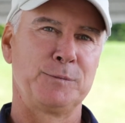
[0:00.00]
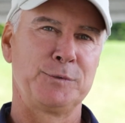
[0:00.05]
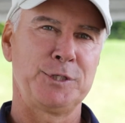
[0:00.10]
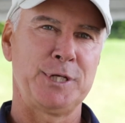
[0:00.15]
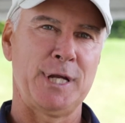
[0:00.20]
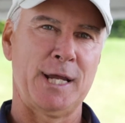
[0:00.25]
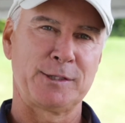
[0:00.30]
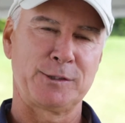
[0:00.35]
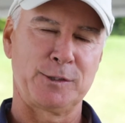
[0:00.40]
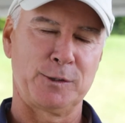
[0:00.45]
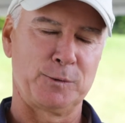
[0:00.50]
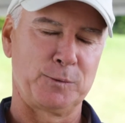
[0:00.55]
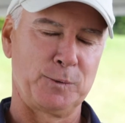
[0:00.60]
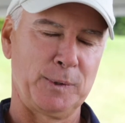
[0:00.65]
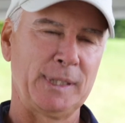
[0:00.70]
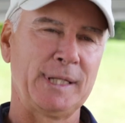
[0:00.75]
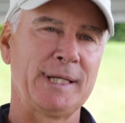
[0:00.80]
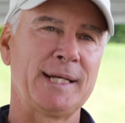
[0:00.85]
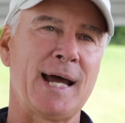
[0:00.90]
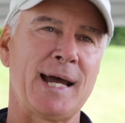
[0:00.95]
She has a
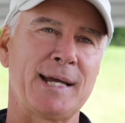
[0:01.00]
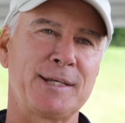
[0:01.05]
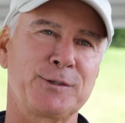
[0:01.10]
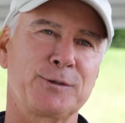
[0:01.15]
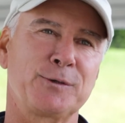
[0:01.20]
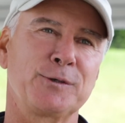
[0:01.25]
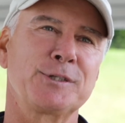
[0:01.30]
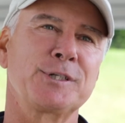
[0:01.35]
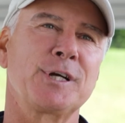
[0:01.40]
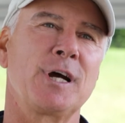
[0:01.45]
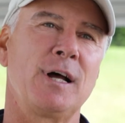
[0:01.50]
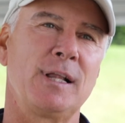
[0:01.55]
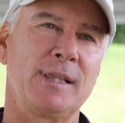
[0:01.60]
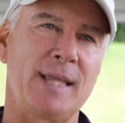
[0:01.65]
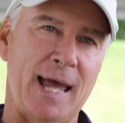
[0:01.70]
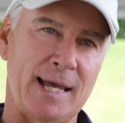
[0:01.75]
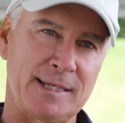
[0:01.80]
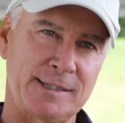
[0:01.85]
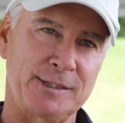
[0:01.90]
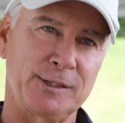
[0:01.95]
really nice horse called
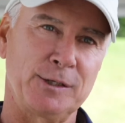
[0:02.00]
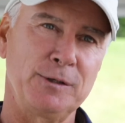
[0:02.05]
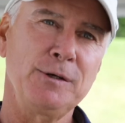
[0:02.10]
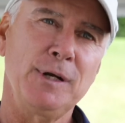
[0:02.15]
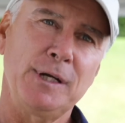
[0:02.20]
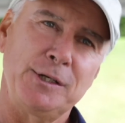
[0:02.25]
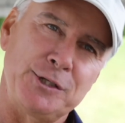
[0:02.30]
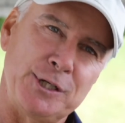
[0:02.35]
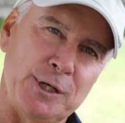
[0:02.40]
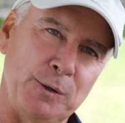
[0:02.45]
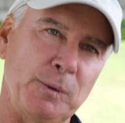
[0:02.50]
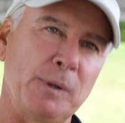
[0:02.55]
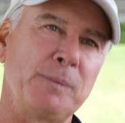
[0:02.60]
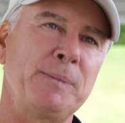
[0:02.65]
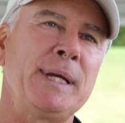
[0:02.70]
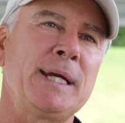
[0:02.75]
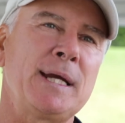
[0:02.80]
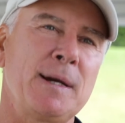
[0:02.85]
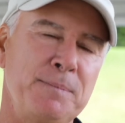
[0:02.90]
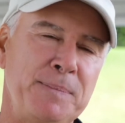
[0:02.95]
Esther, and she will
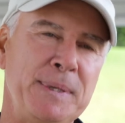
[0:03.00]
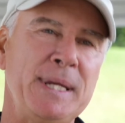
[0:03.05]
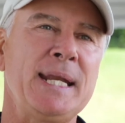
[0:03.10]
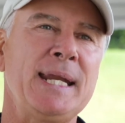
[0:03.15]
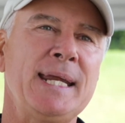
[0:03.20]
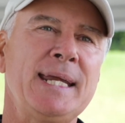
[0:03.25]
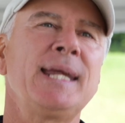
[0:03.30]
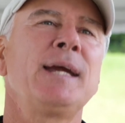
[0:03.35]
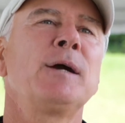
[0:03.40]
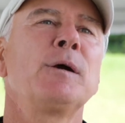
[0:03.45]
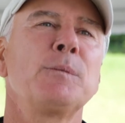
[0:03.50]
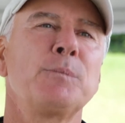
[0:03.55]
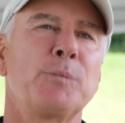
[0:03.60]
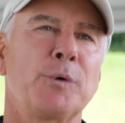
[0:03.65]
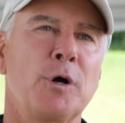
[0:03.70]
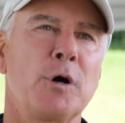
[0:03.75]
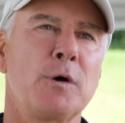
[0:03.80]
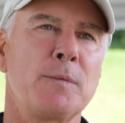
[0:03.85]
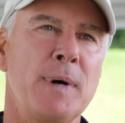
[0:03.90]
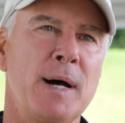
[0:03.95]
be competing here in
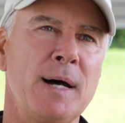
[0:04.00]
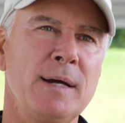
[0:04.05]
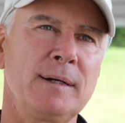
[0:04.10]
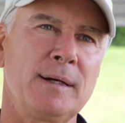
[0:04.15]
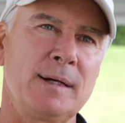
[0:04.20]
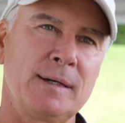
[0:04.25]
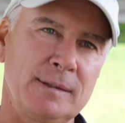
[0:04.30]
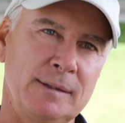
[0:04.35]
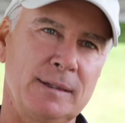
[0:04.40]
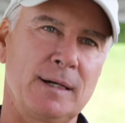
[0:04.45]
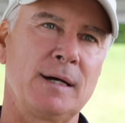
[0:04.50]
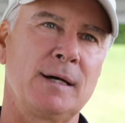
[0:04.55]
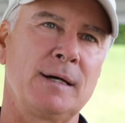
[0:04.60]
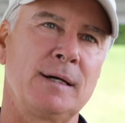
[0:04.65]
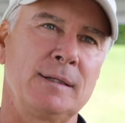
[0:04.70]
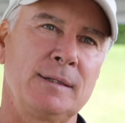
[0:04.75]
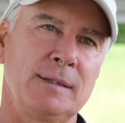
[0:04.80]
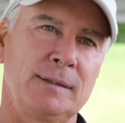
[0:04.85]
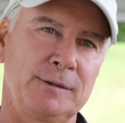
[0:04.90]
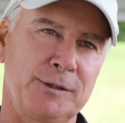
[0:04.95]
Bromont
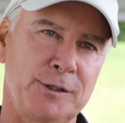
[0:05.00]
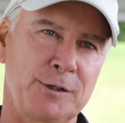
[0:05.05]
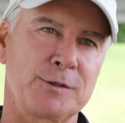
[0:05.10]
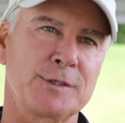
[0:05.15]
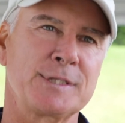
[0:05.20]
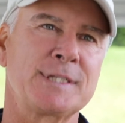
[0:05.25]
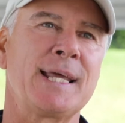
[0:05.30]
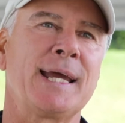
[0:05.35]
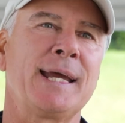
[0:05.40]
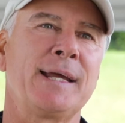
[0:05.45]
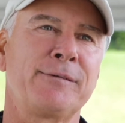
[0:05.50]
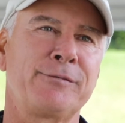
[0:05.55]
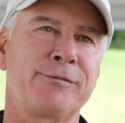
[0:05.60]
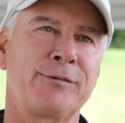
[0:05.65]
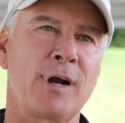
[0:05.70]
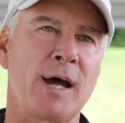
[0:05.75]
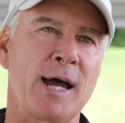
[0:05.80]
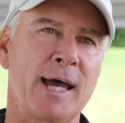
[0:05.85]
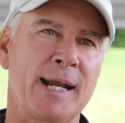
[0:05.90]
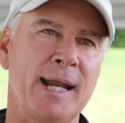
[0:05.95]
on Thursday and
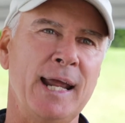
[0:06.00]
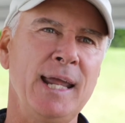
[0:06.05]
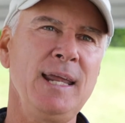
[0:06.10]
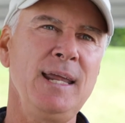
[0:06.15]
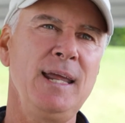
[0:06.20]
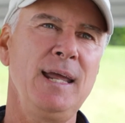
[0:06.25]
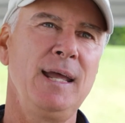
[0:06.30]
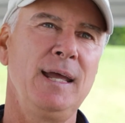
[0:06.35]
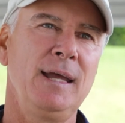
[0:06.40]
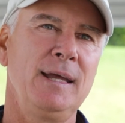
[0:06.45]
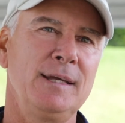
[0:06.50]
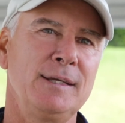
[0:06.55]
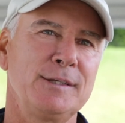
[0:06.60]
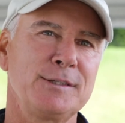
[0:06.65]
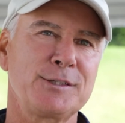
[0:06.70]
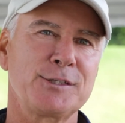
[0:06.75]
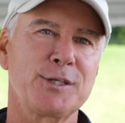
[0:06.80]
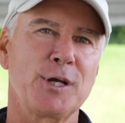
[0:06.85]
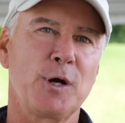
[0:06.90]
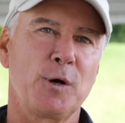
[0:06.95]
Friday.
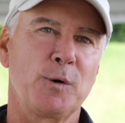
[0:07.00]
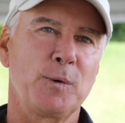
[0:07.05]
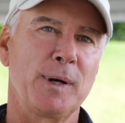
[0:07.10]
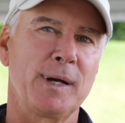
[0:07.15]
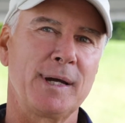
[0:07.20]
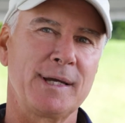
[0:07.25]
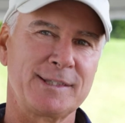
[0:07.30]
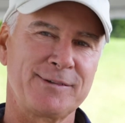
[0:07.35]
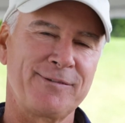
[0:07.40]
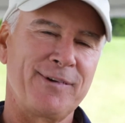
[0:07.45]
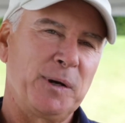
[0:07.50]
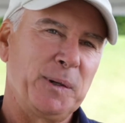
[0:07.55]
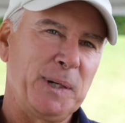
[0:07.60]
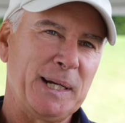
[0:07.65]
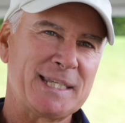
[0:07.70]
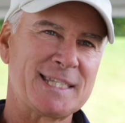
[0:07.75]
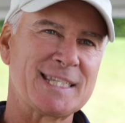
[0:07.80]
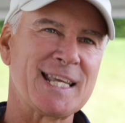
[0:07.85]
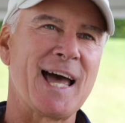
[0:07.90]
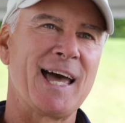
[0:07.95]
So it's very
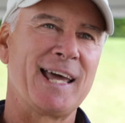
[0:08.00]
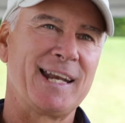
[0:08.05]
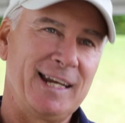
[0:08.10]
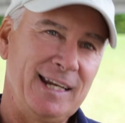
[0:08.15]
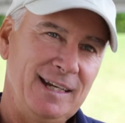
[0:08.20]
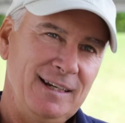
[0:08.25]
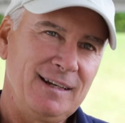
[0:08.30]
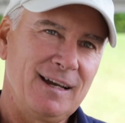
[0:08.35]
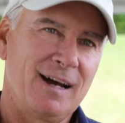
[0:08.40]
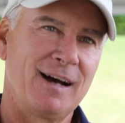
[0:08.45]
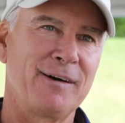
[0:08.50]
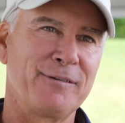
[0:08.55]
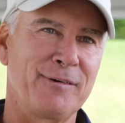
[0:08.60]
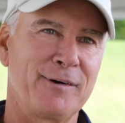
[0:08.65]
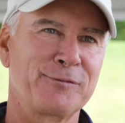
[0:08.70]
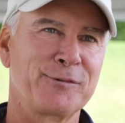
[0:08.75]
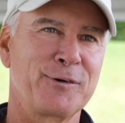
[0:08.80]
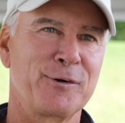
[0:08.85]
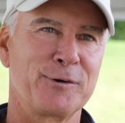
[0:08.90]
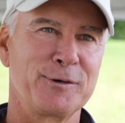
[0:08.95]
exciting,
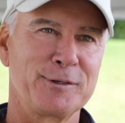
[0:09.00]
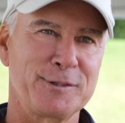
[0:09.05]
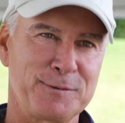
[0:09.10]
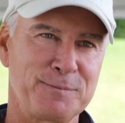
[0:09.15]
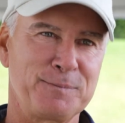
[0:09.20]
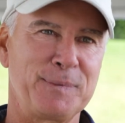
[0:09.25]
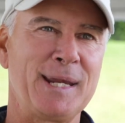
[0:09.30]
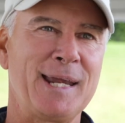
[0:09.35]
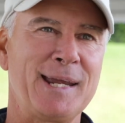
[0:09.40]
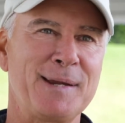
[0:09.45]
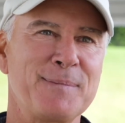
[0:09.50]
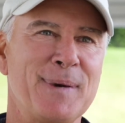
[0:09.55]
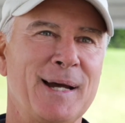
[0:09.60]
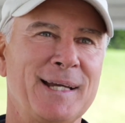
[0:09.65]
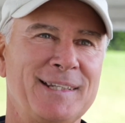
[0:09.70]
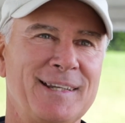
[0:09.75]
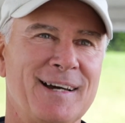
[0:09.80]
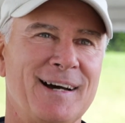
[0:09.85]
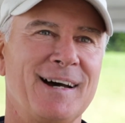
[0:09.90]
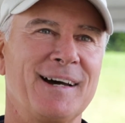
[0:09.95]
of course, being my
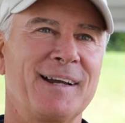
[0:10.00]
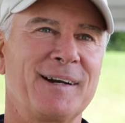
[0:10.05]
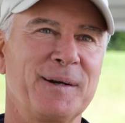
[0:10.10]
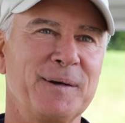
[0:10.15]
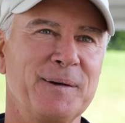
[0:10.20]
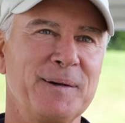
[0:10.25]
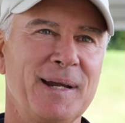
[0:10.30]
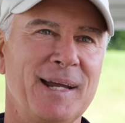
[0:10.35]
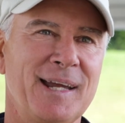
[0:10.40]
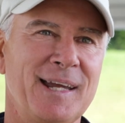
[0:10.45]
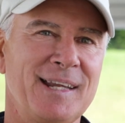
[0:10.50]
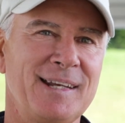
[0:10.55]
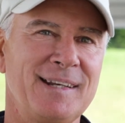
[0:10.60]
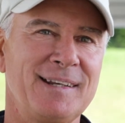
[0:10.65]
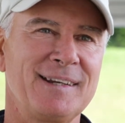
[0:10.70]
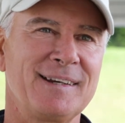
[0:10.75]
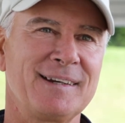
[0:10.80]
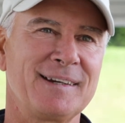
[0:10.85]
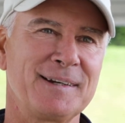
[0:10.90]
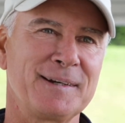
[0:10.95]
daughter
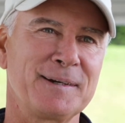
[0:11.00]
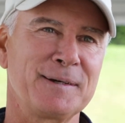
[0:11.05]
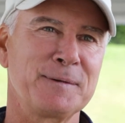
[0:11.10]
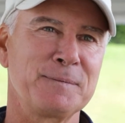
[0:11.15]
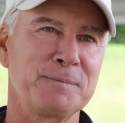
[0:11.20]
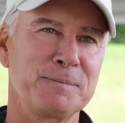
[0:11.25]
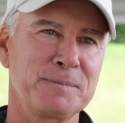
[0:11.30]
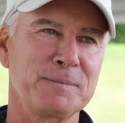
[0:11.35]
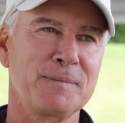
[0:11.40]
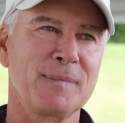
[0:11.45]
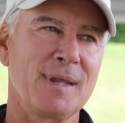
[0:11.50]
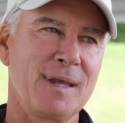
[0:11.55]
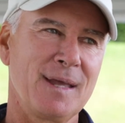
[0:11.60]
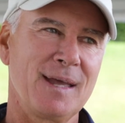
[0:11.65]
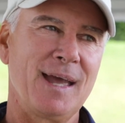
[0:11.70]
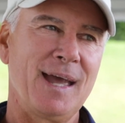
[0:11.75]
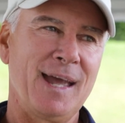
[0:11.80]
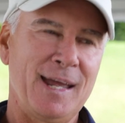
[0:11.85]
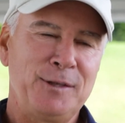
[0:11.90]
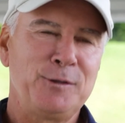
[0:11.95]
and
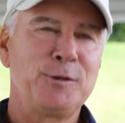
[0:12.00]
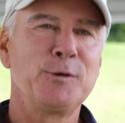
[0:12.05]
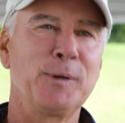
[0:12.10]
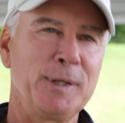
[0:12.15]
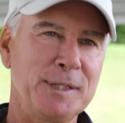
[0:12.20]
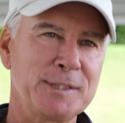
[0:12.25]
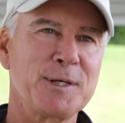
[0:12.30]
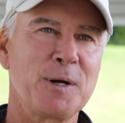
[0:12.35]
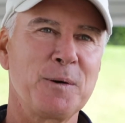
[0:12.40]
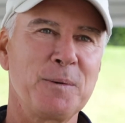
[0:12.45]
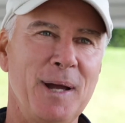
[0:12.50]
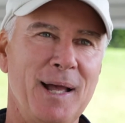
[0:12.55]
doing so